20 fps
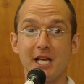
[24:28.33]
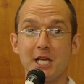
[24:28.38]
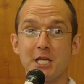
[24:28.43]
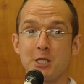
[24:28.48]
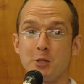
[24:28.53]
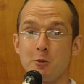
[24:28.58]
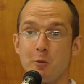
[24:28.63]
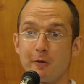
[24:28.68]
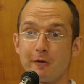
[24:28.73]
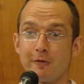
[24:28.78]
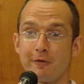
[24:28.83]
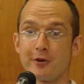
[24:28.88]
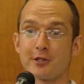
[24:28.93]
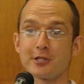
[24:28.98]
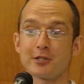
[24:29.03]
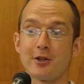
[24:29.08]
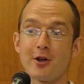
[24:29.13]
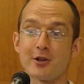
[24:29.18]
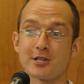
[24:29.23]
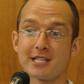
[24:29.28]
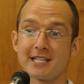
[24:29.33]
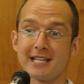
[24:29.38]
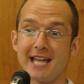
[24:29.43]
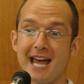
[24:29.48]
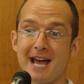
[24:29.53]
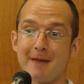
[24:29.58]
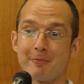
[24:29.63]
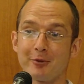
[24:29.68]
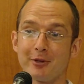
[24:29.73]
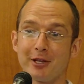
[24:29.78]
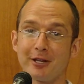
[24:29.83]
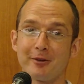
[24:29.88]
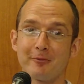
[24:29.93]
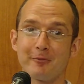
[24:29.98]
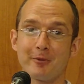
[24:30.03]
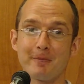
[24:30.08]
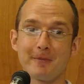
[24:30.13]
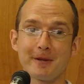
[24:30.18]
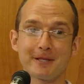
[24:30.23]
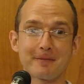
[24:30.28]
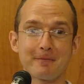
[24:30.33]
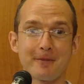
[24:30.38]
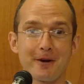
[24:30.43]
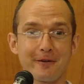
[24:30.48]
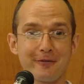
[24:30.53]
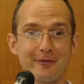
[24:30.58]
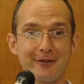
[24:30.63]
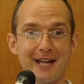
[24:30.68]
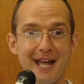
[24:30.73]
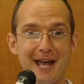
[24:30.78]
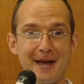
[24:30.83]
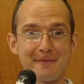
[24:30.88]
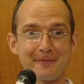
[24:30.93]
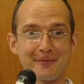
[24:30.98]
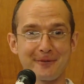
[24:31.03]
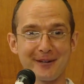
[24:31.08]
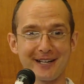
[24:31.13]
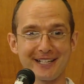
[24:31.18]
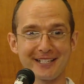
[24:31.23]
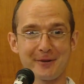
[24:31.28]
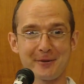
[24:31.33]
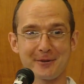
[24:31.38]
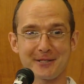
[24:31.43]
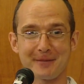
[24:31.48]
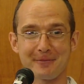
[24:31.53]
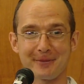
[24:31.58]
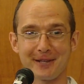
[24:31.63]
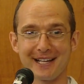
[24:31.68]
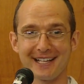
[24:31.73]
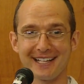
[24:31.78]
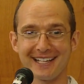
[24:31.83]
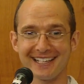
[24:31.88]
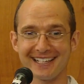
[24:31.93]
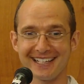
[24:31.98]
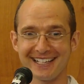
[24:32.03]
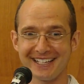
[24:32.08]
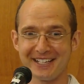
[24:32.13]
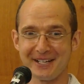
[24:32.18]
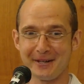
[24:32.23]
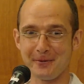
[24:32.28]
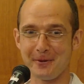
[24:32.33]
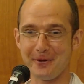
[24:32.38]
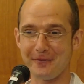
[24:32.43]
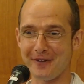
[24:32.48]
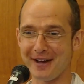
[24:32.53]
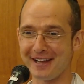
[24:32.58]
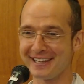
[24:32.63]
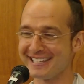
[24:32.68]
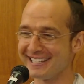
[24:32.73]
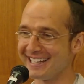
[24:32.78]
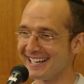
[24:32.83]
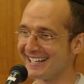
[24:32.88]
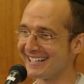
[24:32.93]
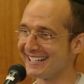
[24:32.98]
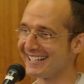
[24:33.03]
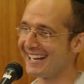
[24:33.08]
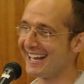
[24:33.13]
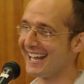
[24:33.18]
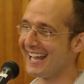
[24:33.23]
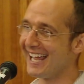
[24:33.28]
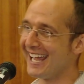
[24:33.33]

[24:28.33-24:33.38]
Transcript: So when we first launched the app, we're like, we built a bug-free app, right? No one's complaining. We finally did it.